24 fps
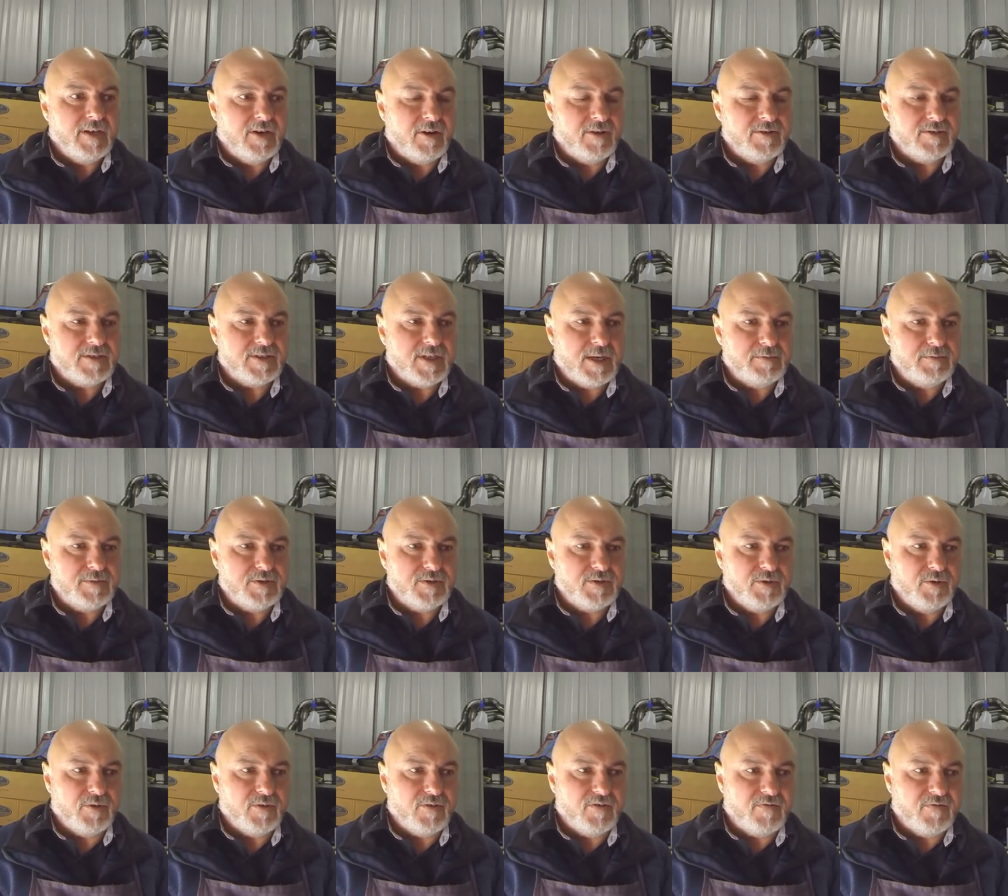some
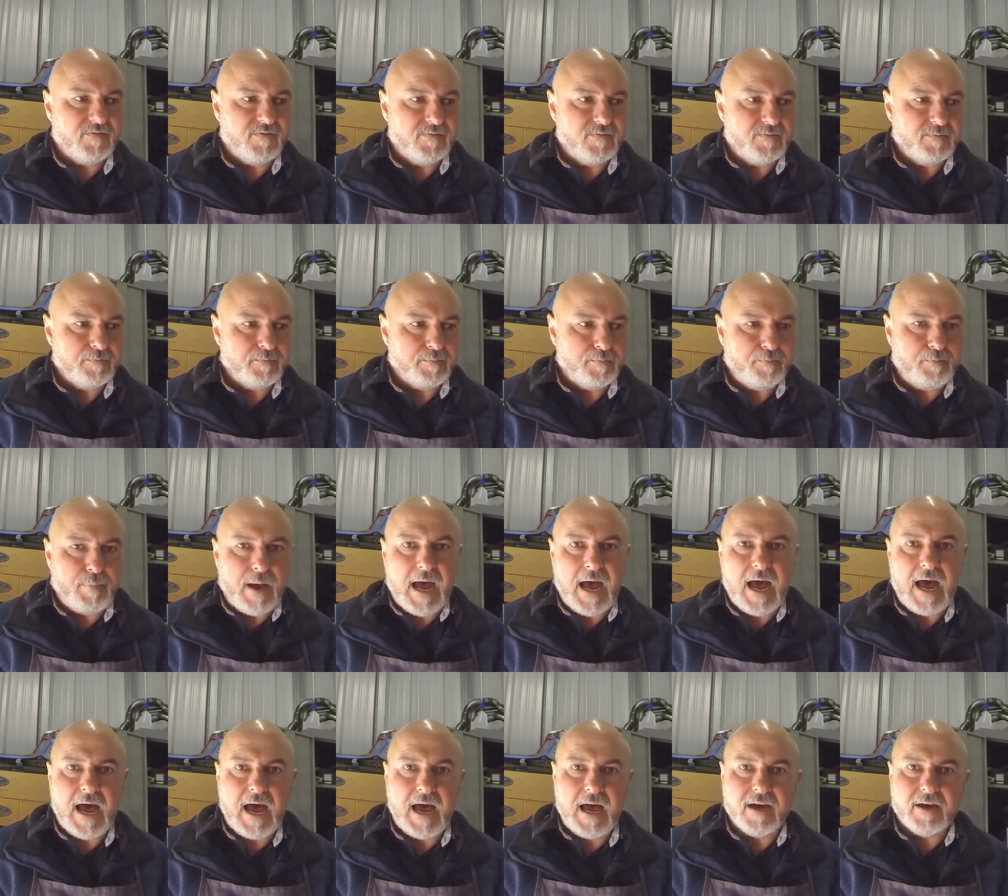sort of
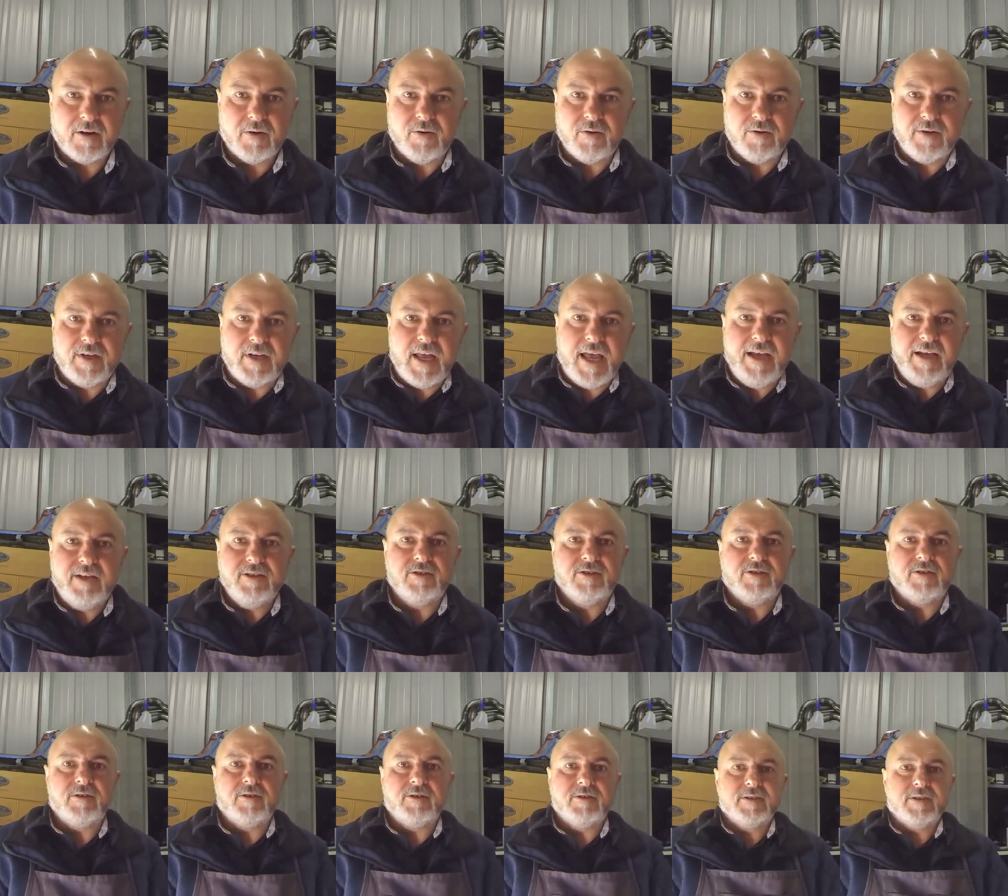park or
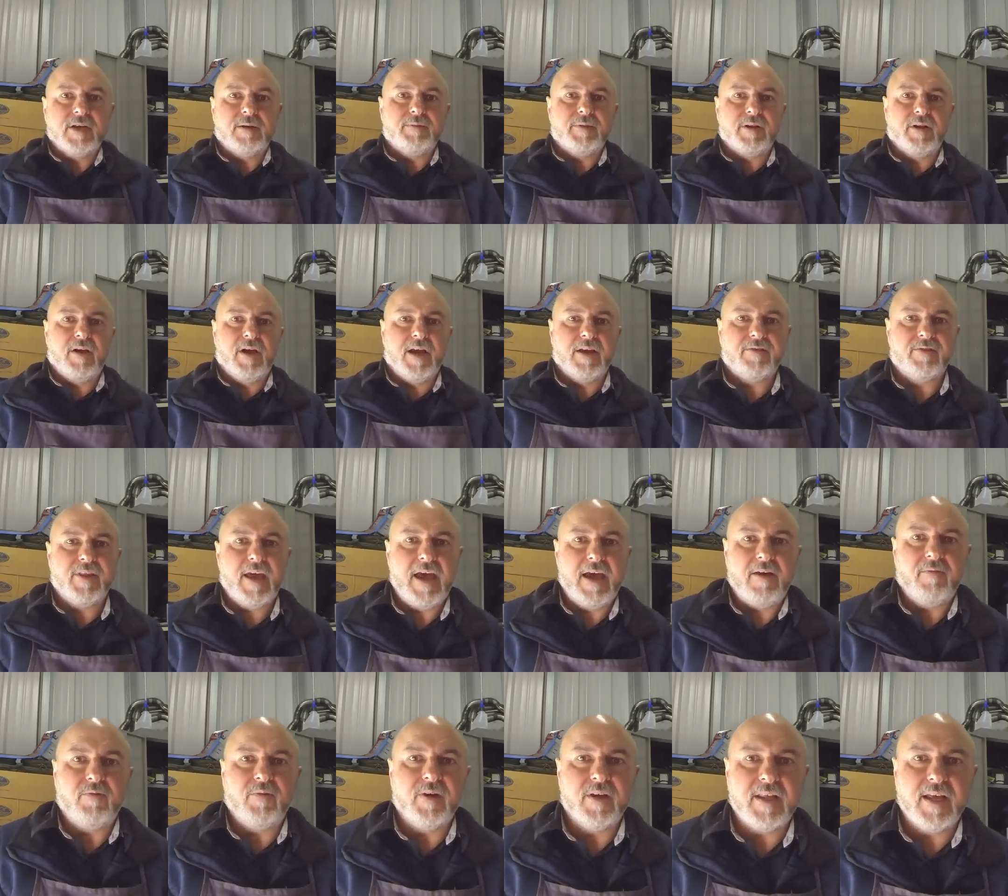nature or something like
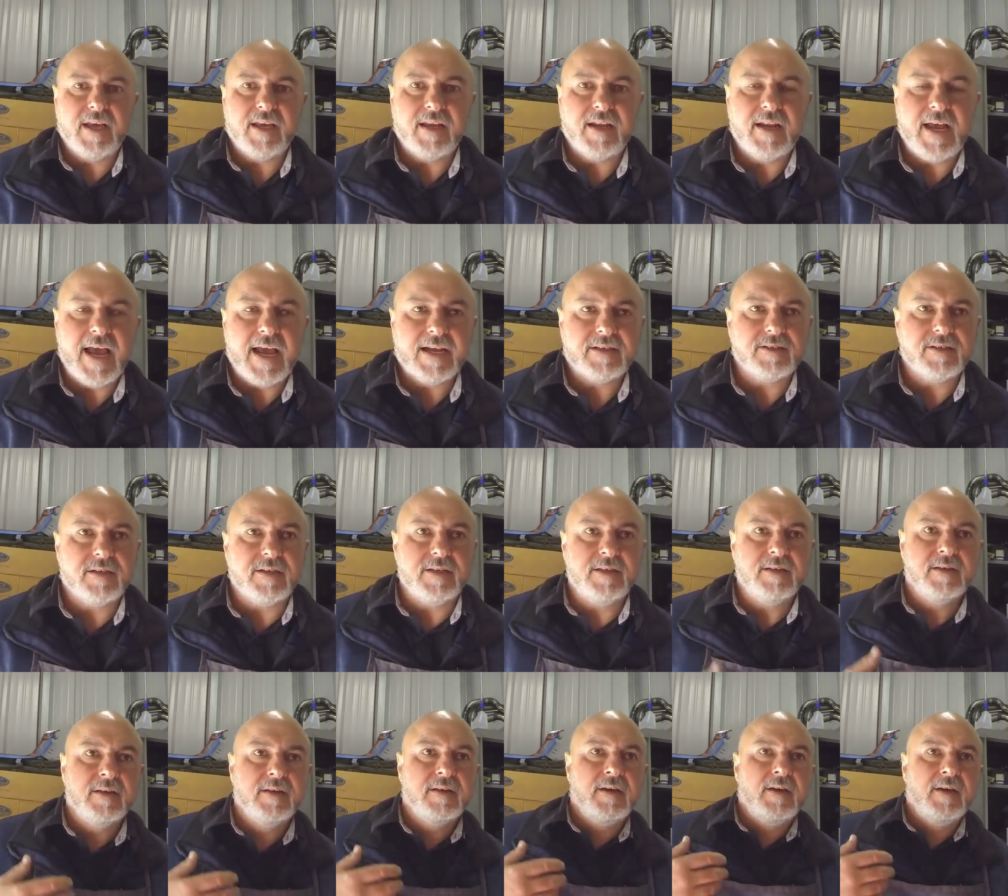that, where they can actually
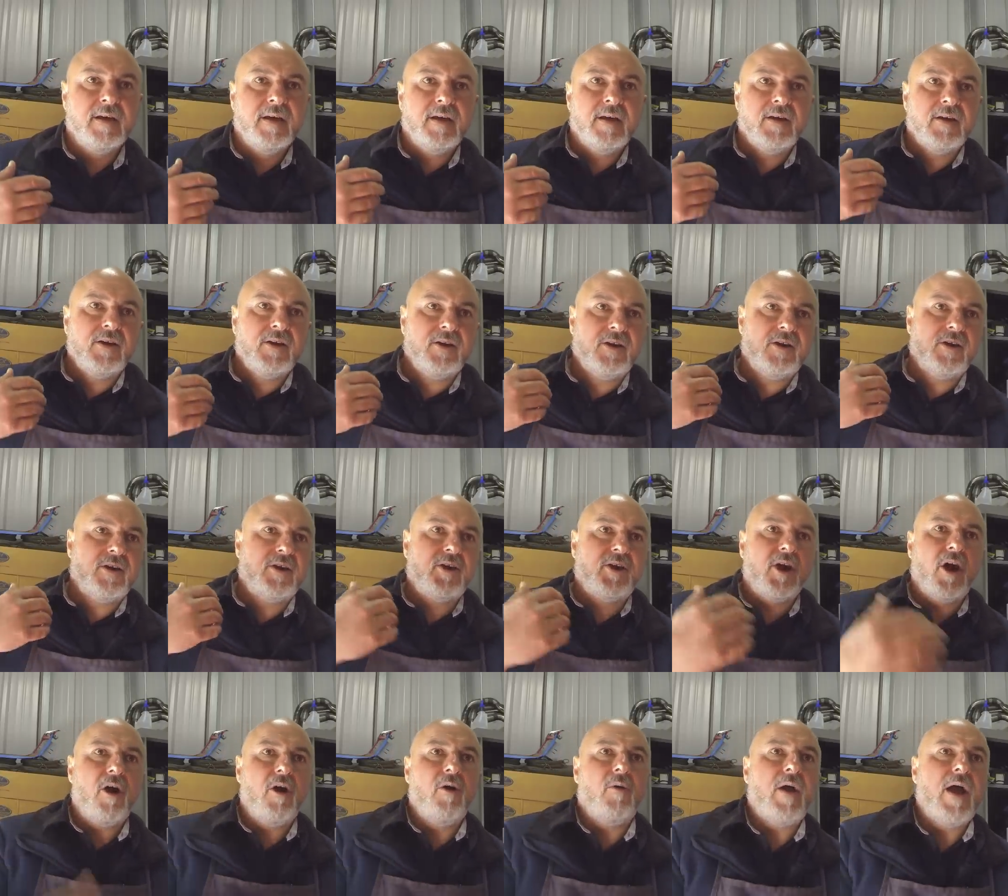
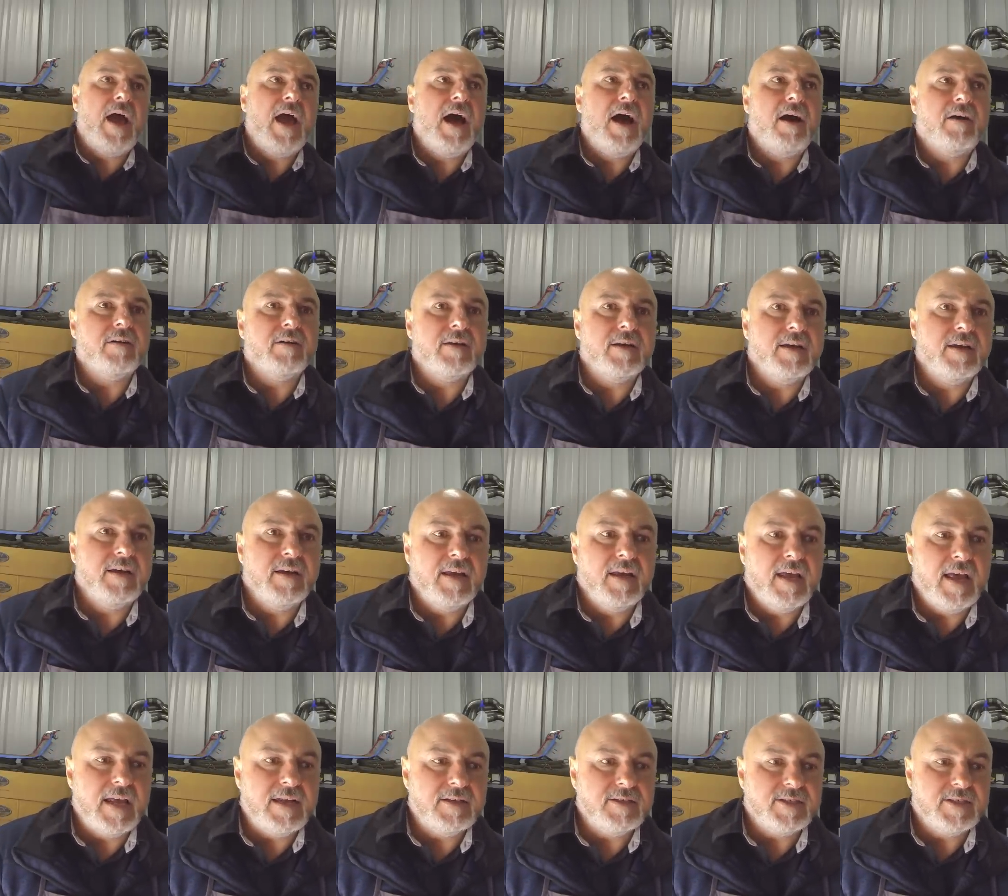go out
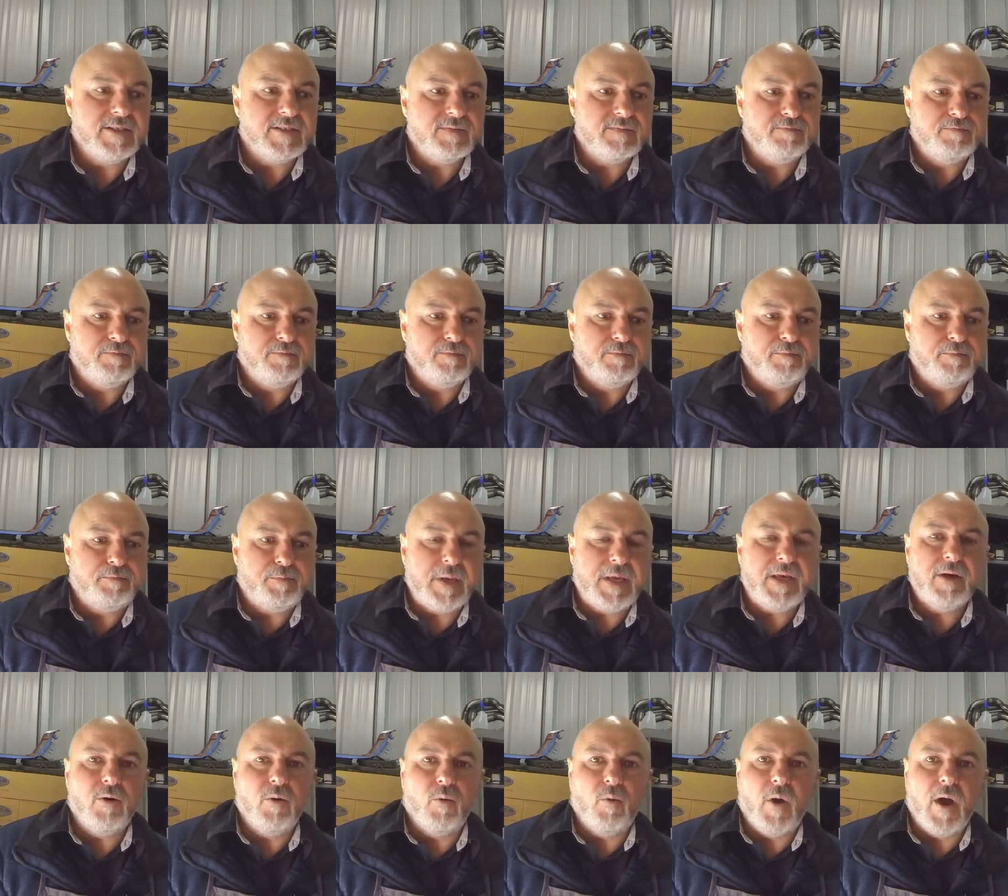and just be
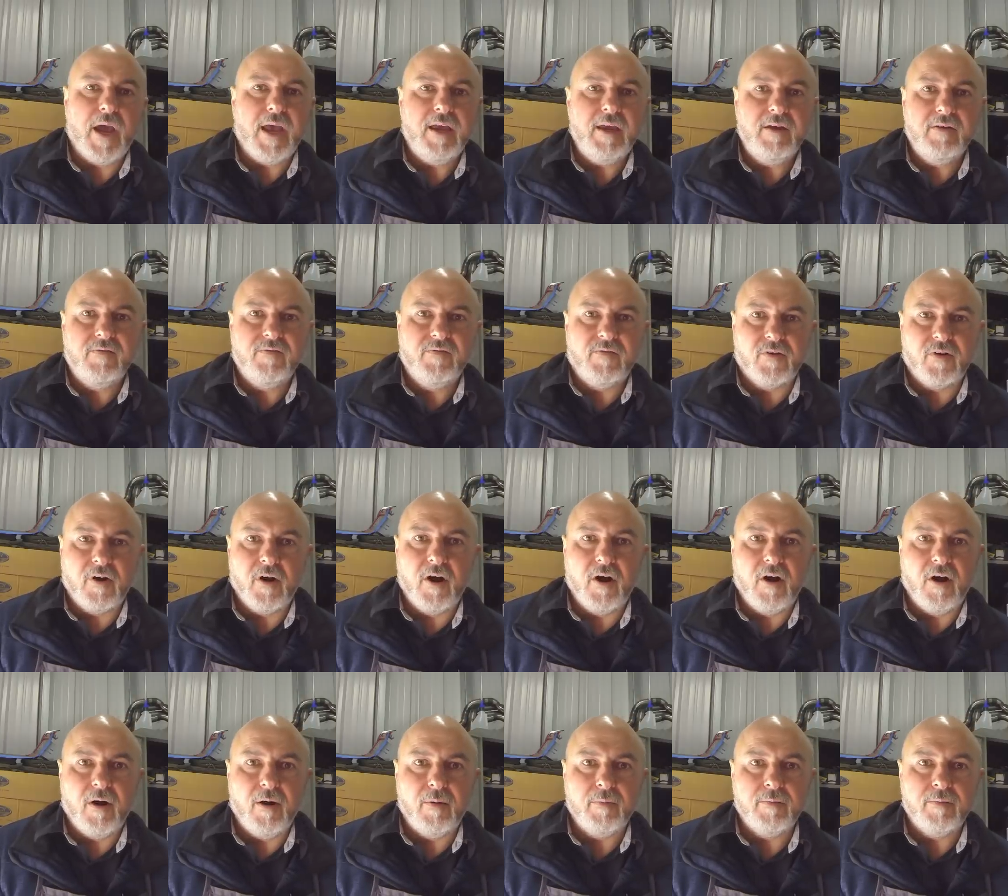away
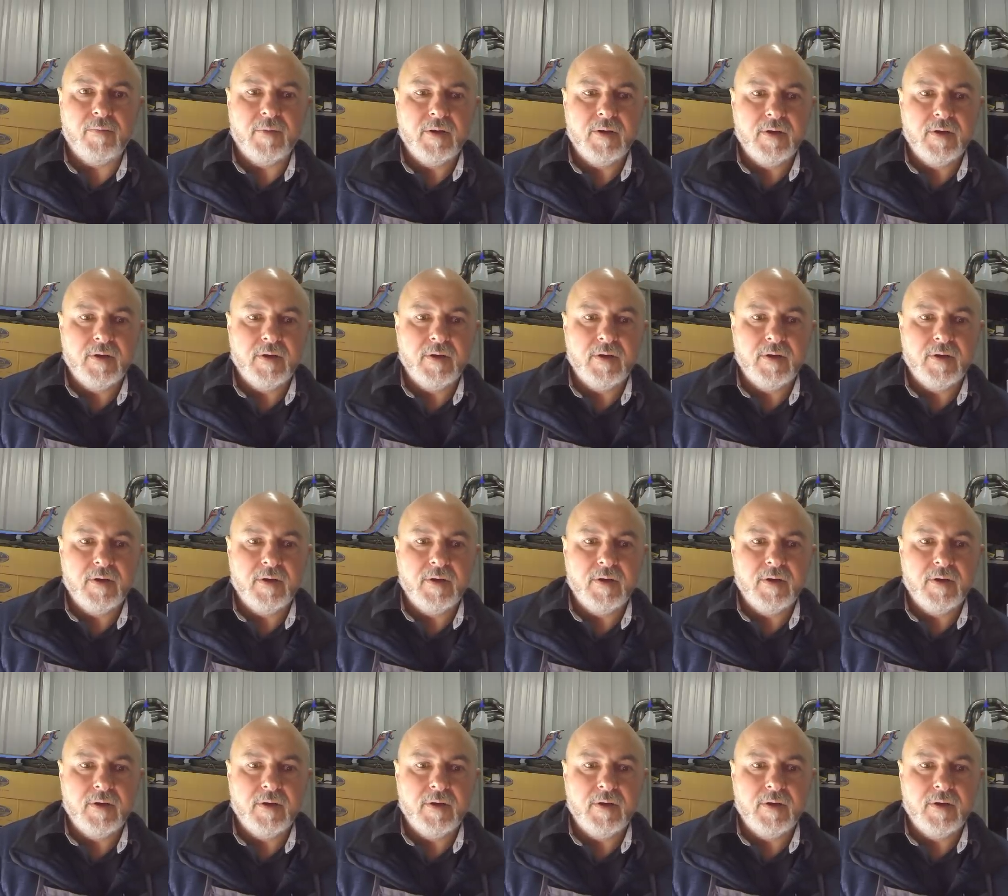from